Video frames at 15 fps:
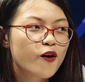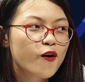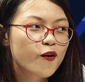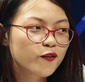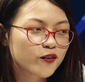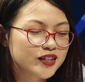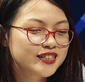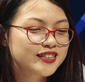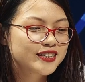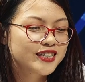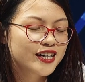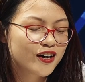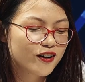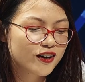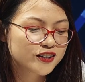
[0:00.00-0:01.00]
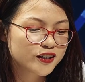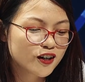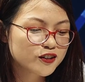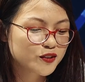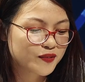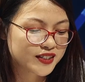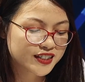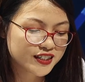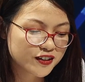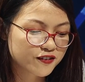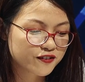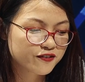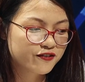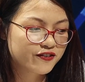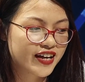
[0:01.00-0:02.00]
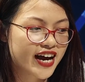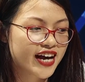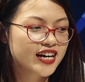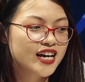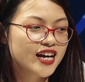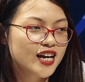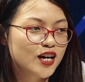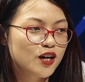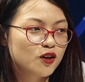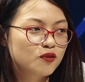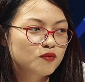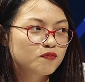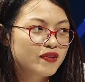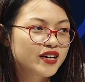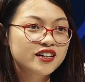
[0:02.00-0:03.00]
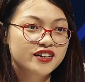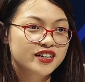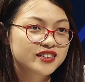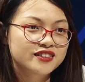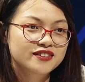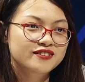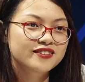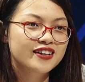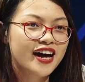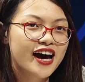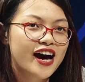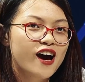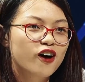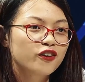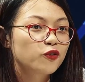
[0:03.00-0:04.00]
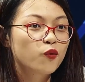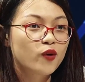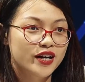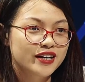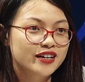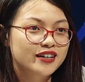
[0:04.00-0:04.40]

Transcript: always talk to myself that better days are on the way.